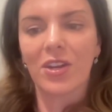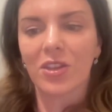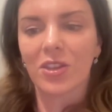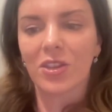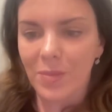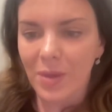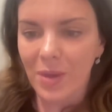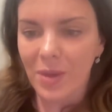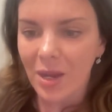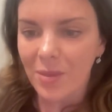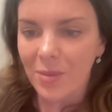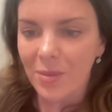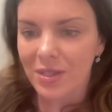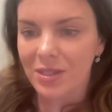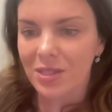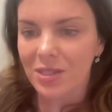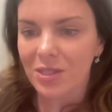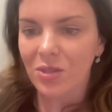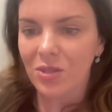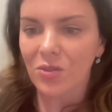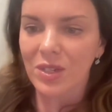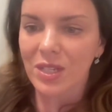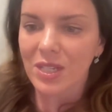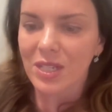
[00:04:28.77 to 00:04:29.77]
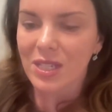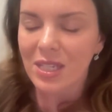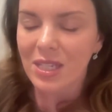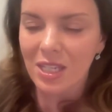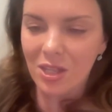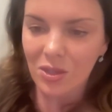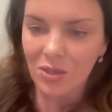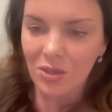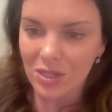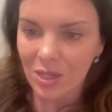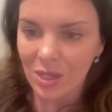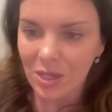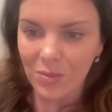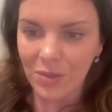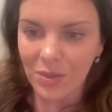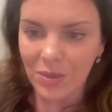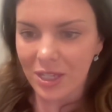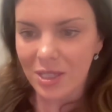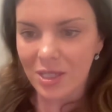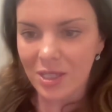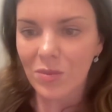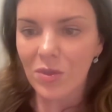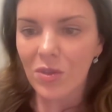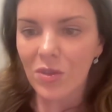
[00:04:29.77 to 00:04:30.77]
their pec muscle, we see those
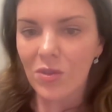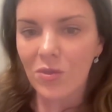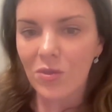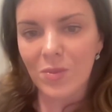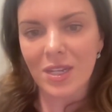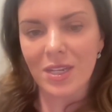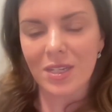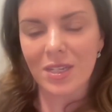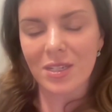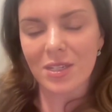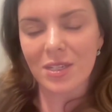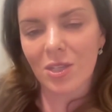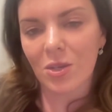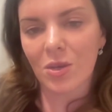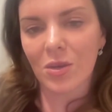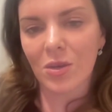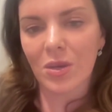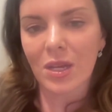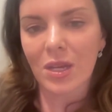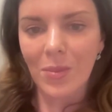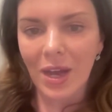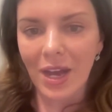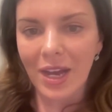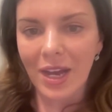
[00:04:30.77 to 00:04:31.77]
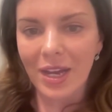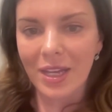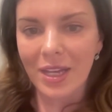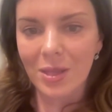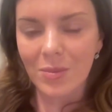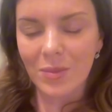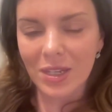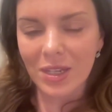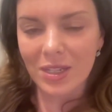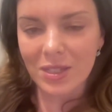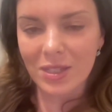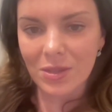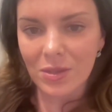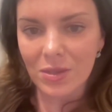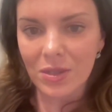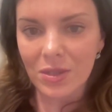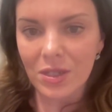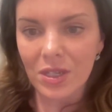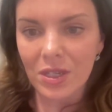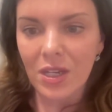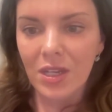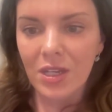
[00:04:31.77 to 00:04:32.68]
implants move because they're behind the muscle.